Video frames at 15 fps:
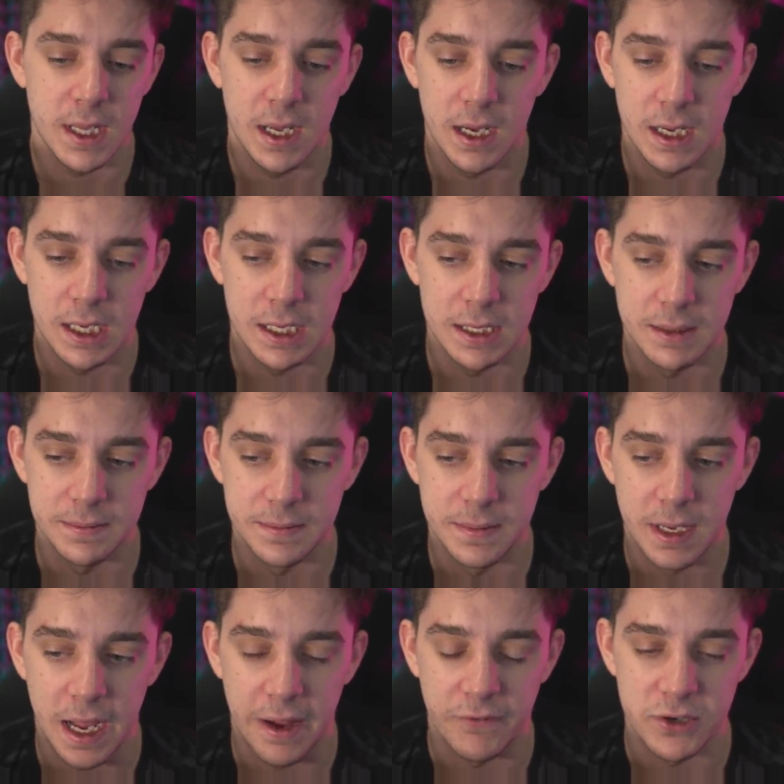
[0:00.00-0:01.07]
Um,
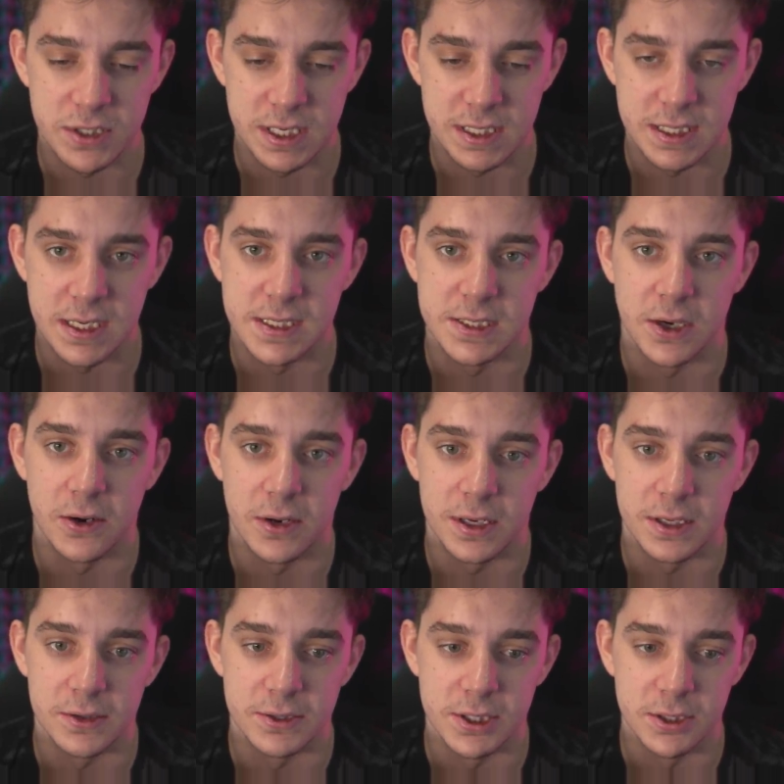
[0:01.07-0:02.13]
ever since I started
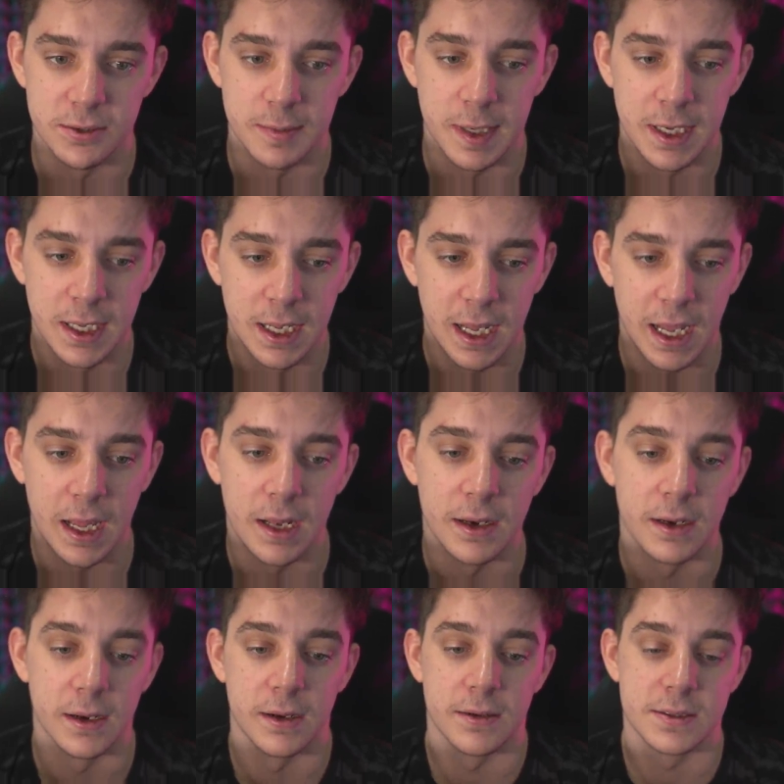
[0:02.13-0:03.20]
YouTube
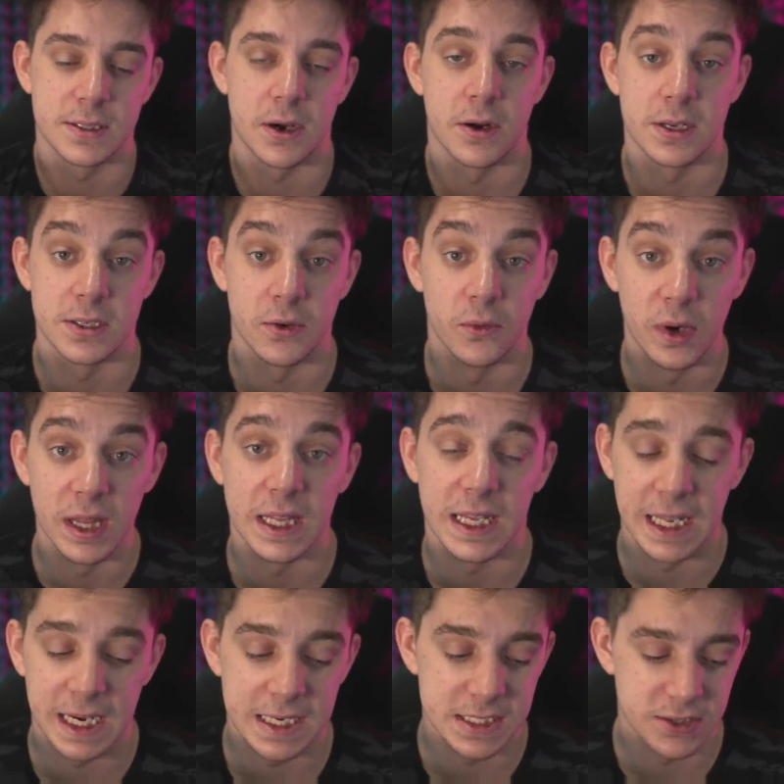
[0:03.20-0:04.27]
and started to really
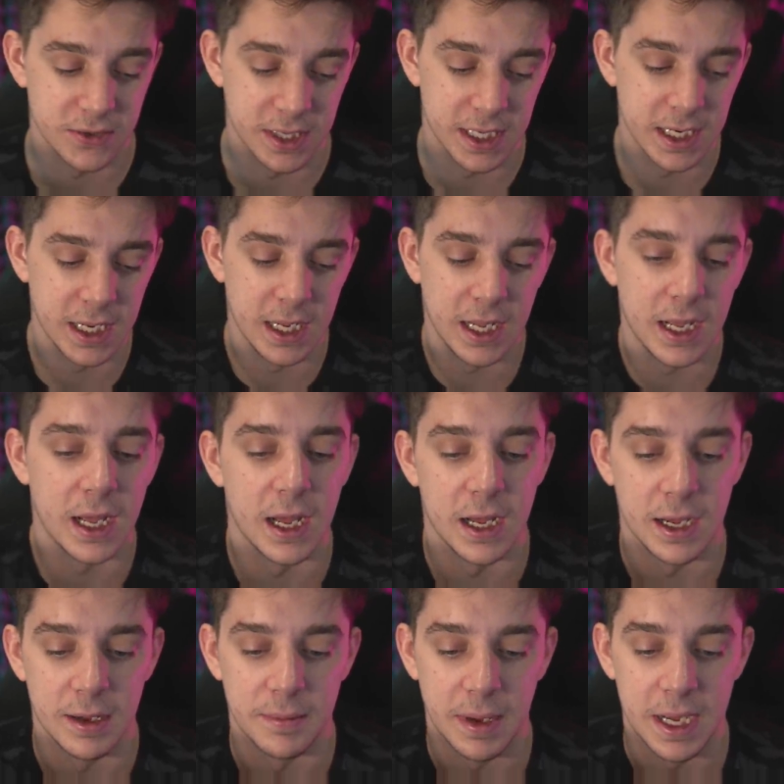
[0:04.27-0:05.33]
get into it,
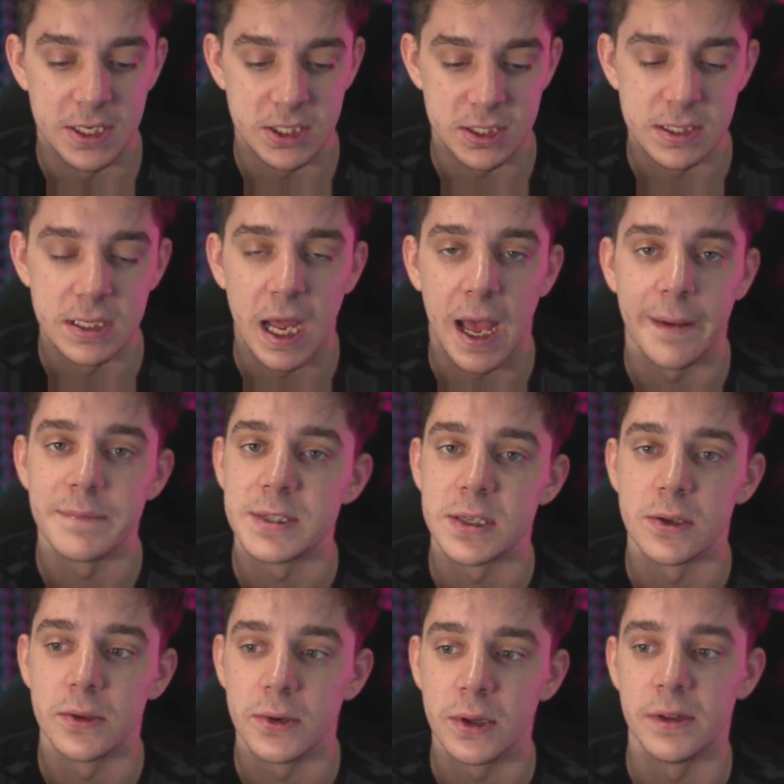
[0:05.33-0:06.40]
um, I just
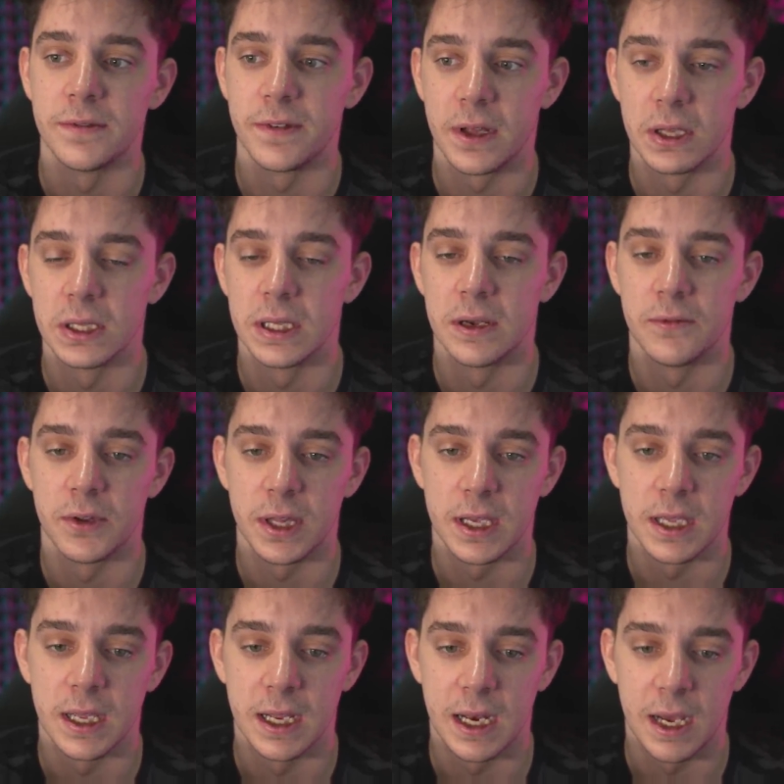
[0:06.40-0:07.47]
absolutely fell in love with
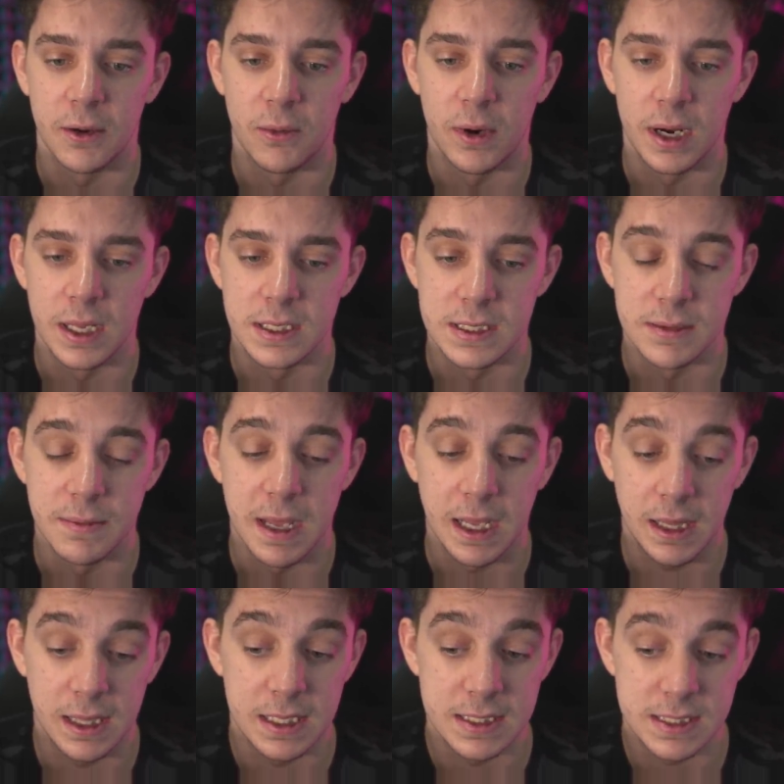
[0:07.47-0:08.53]
it, and I wanted to
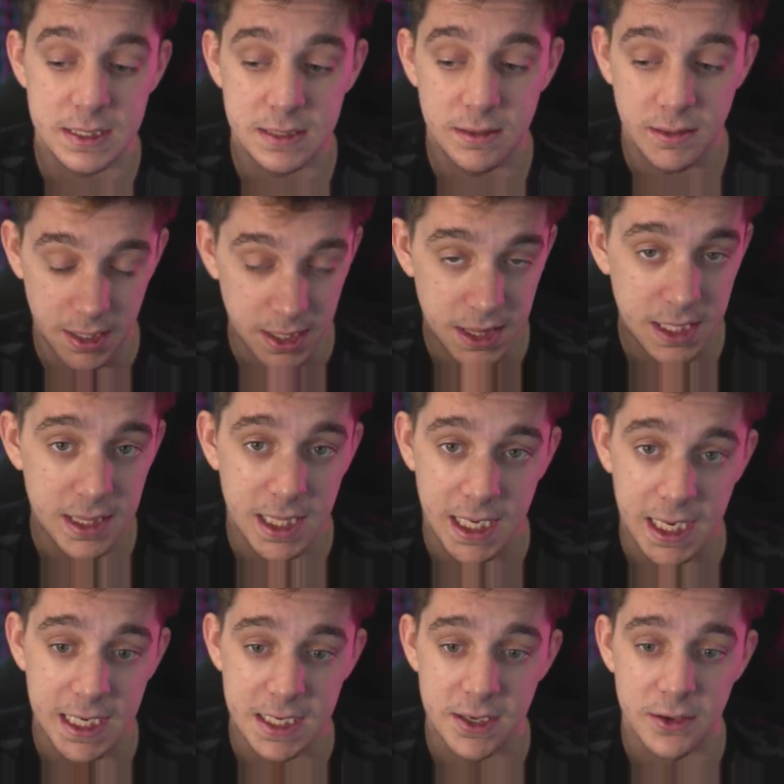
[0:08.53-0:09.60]
make this the thing that
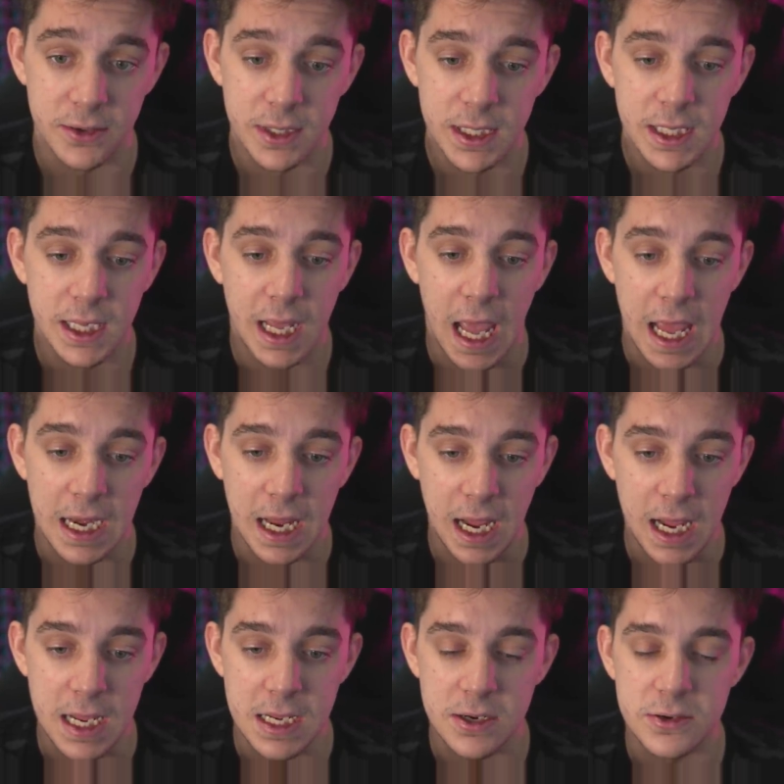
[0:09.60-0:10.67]
I do. And
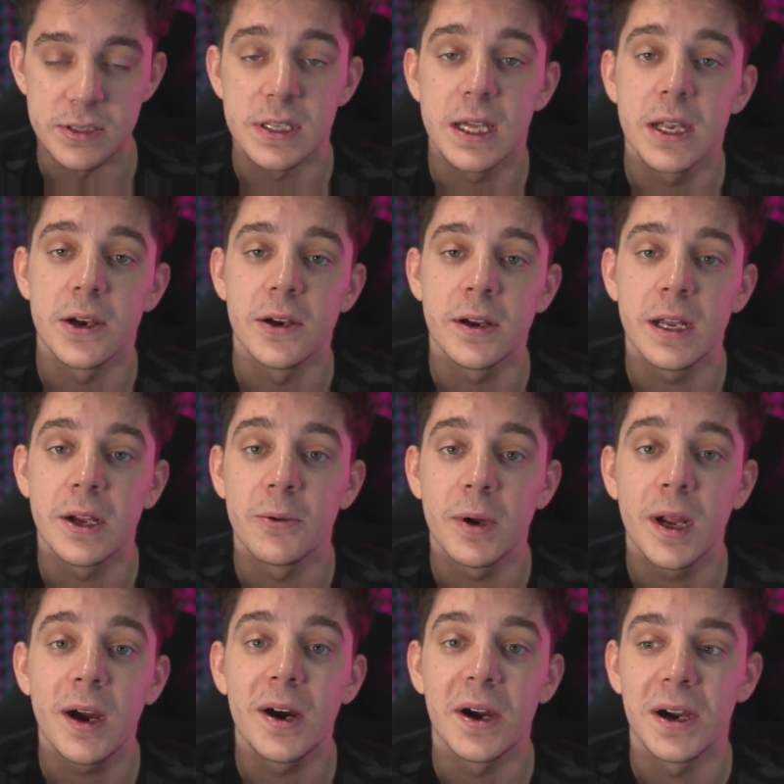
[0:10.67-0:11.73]
eight years later, here
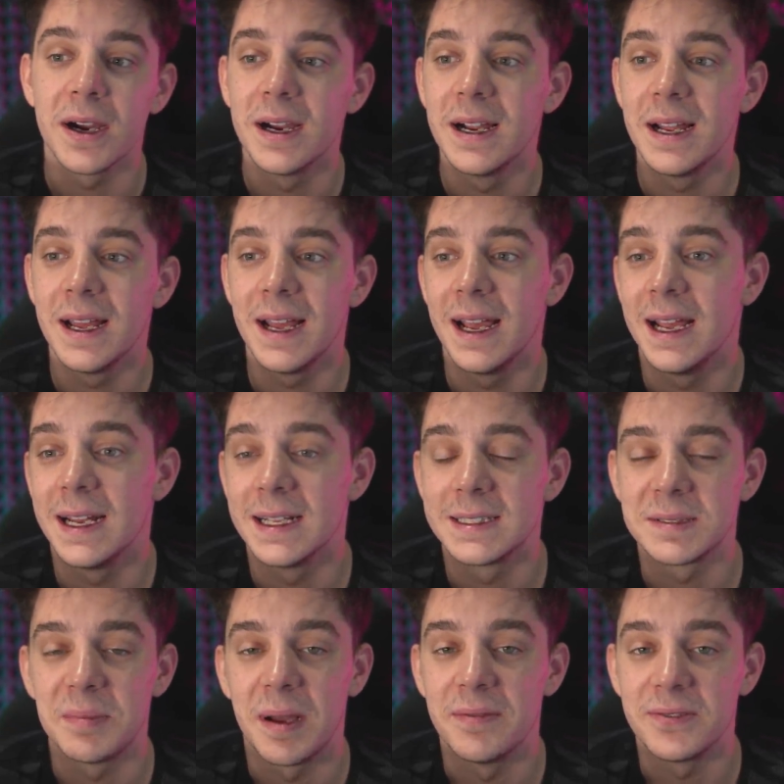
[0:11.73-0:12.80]
we are, and
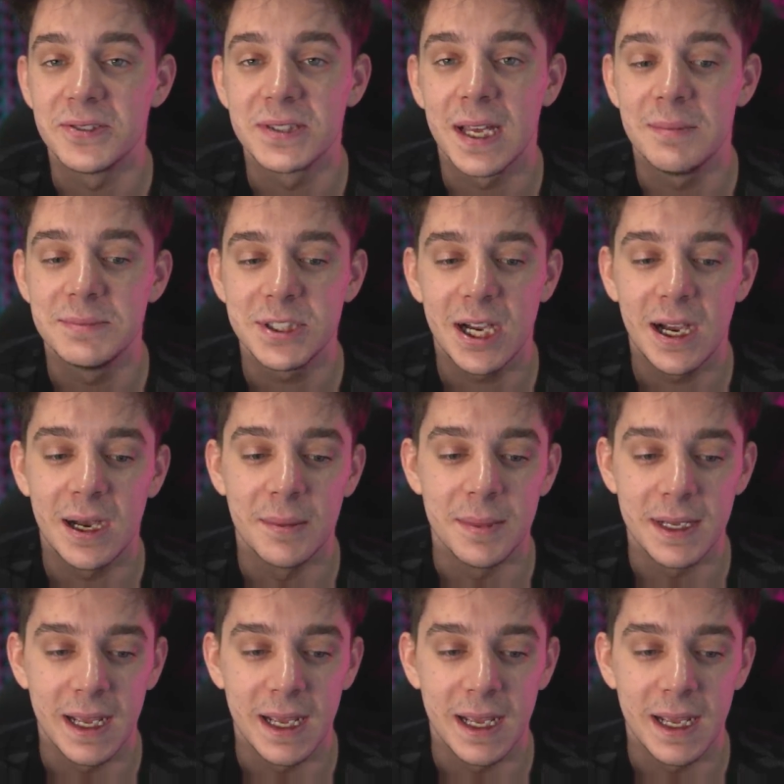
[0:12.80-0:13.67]
it's my full-time job.